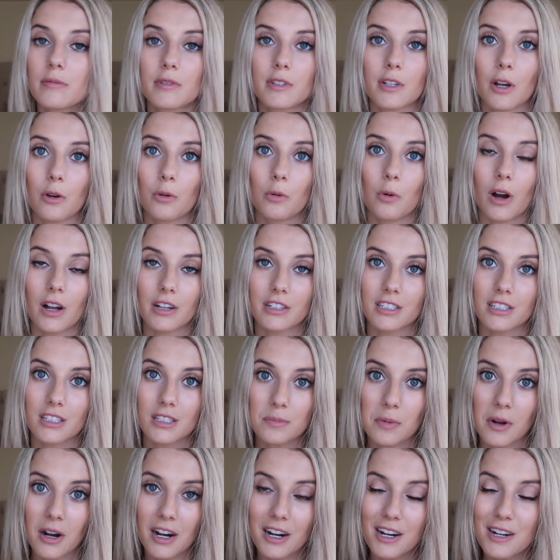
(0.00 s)
watch this
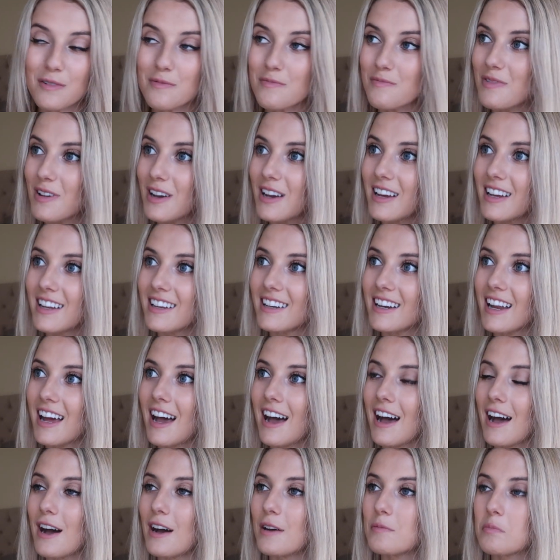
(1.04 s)
part, but
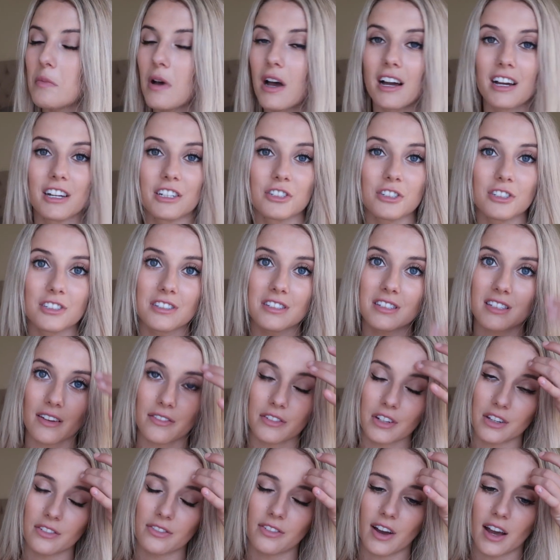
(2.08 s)

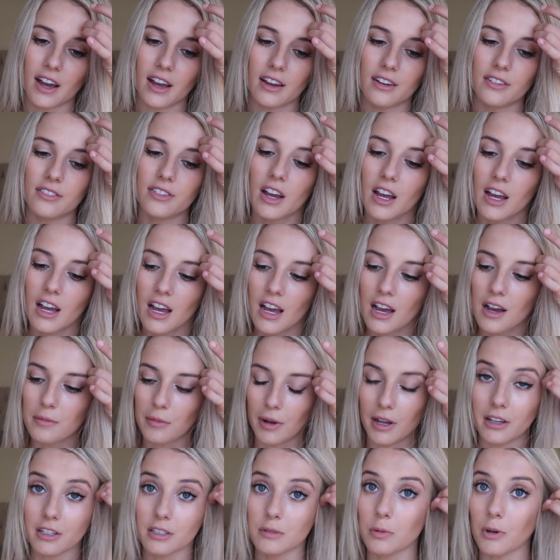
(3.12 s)
175
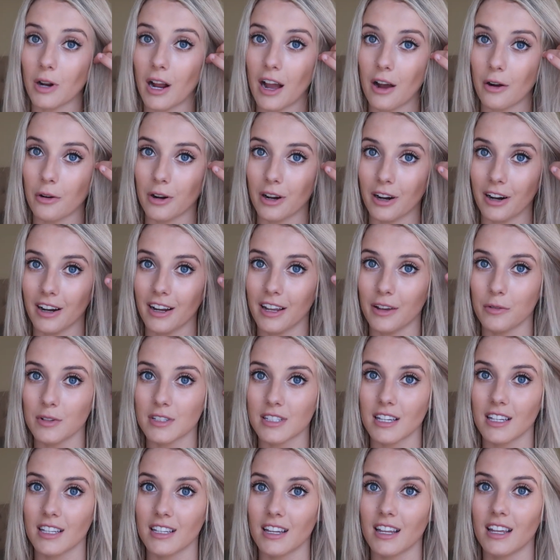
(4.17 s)
miles per hour. It was
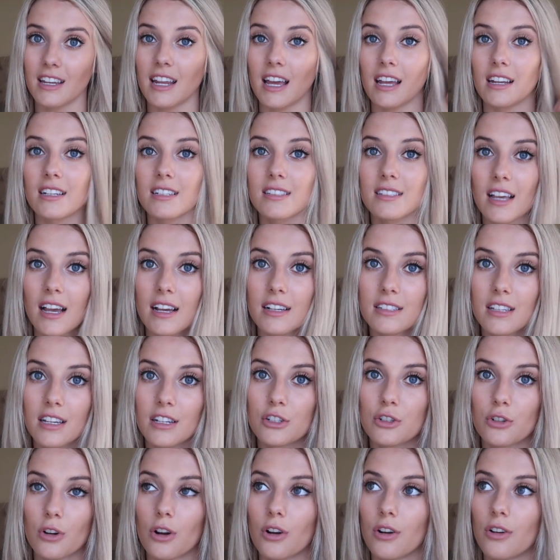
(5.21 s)
in an NSX I
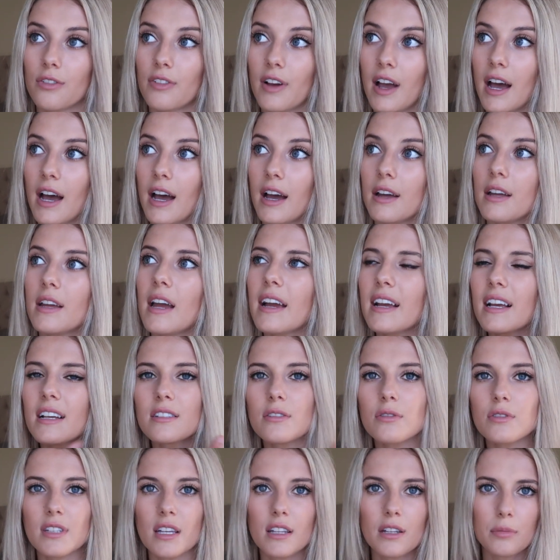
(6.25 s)
drove at, I
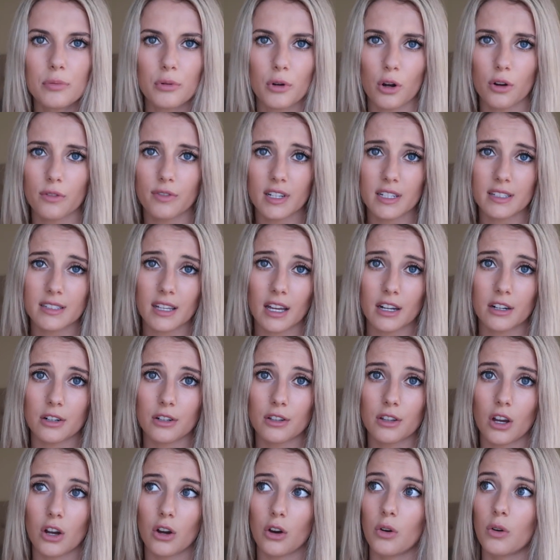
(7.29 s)
guess it was at a probing center
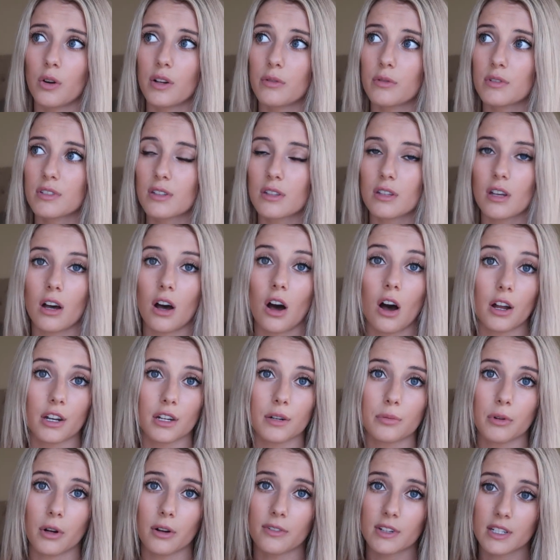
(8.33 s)
though. It was the
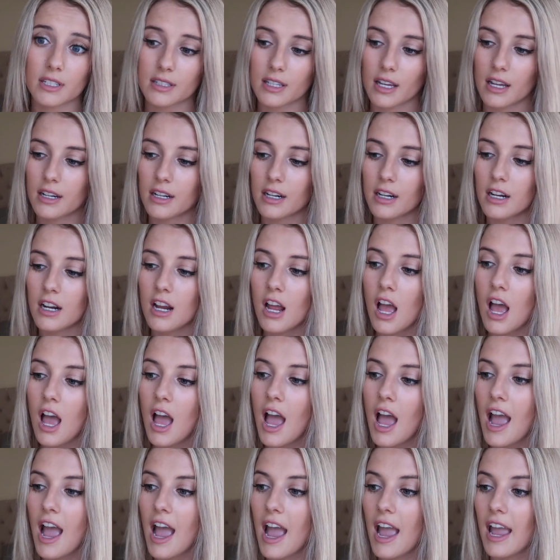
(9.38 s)
Honda probing center,
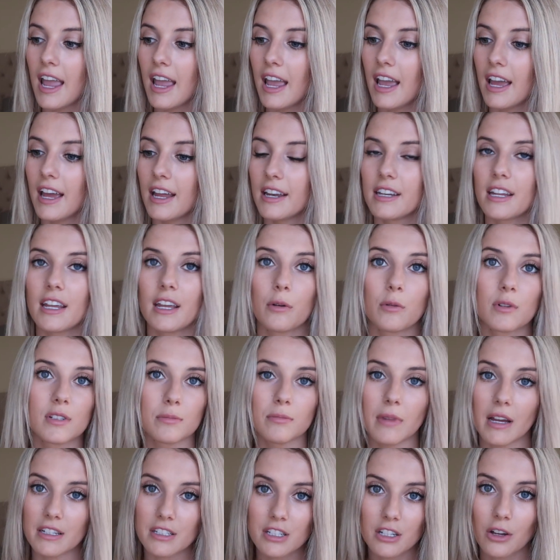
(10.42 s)
and it was
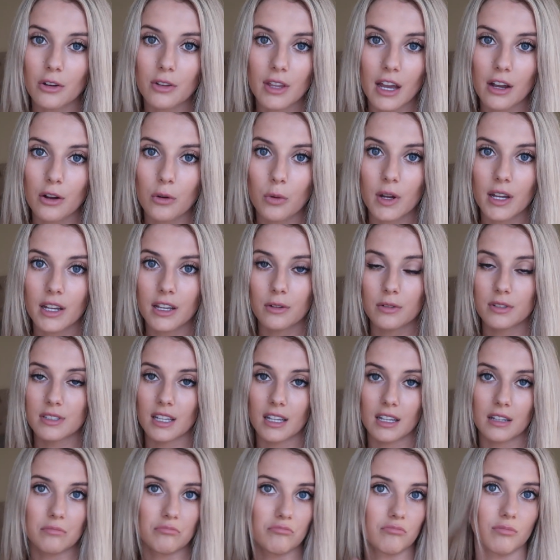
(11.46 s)
meant to go that quick. It was
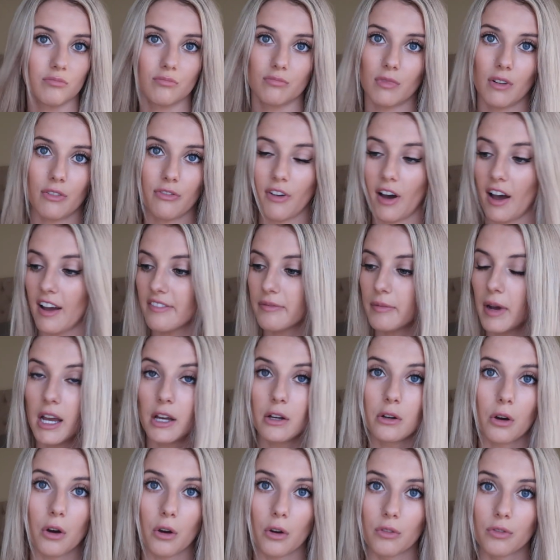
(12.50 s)
like a
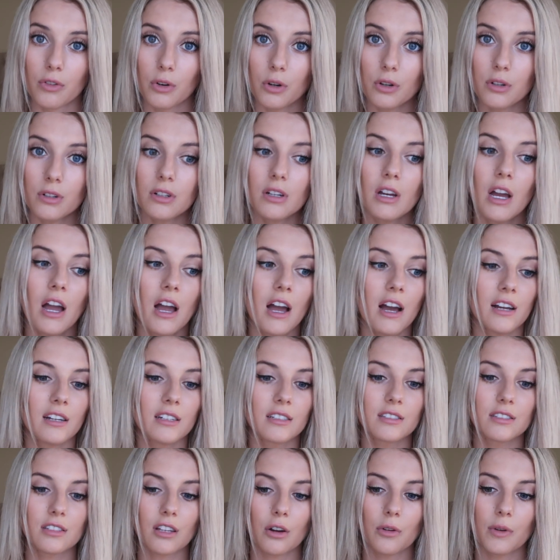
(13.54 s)
5-mile oval,
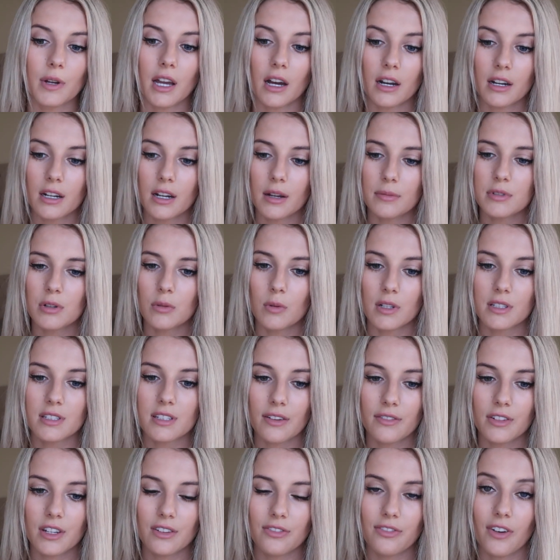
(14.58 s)
so we got it up to
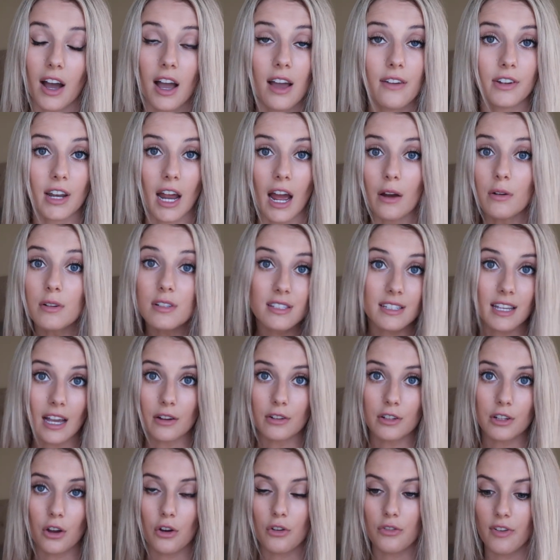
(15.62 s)
175, and I was
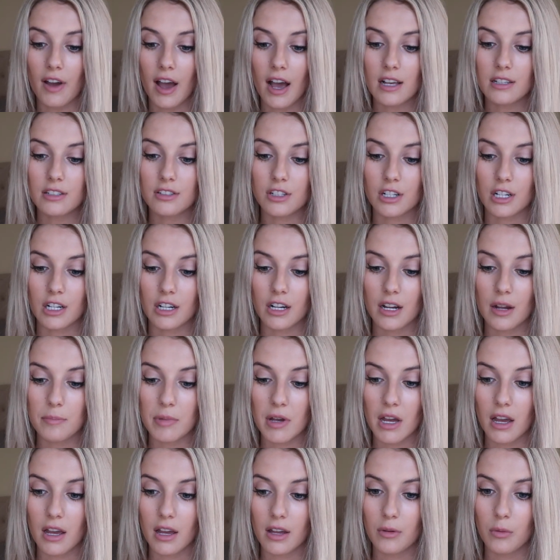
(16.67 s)
down to go faster,
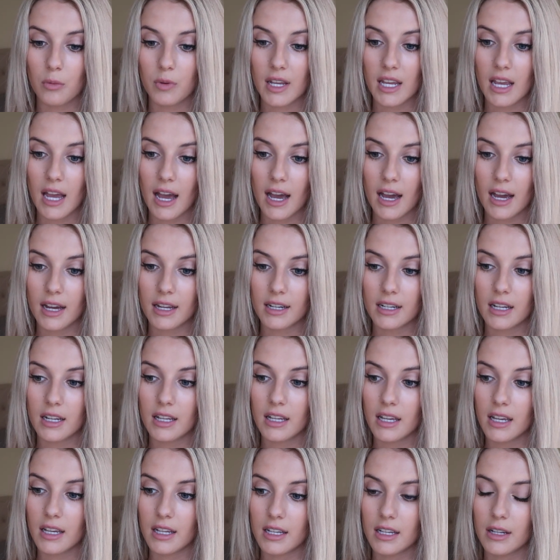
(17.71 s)
but
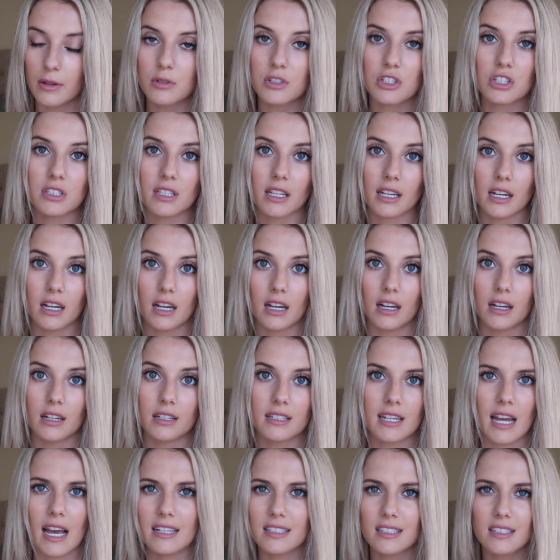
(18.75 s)
it was just like a
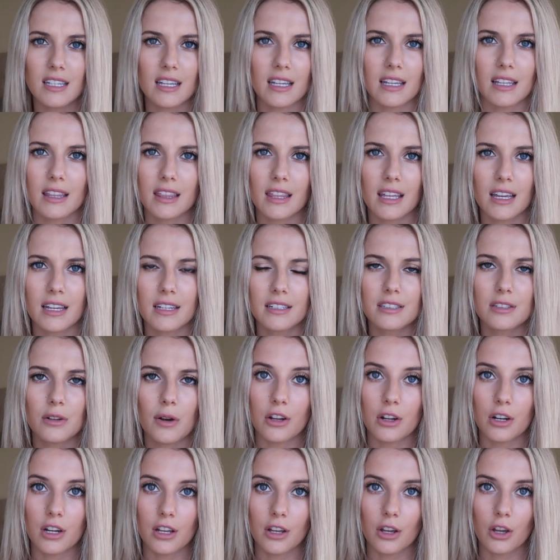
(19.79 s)
testing thing, so I
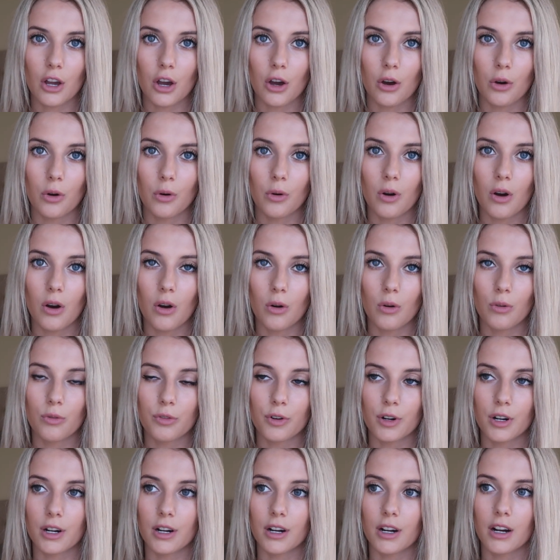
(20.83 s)
couldn't go
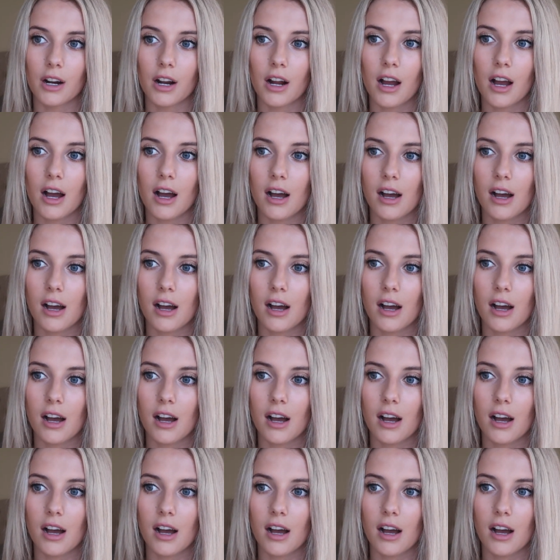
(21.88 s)
over